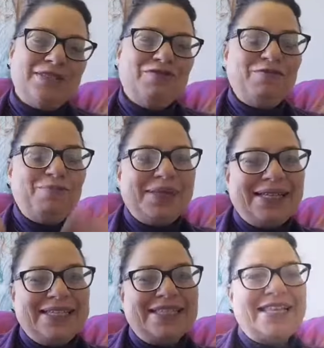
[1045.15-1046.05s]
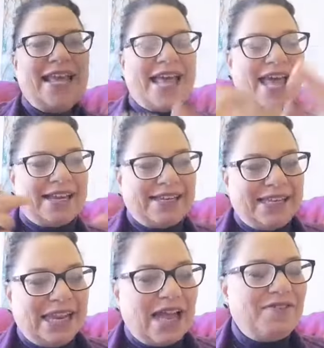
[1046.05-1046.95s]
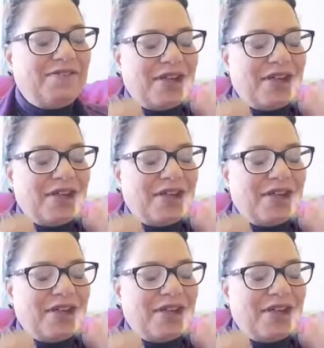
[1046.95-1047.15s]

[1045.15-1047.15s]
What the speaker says: of peace and love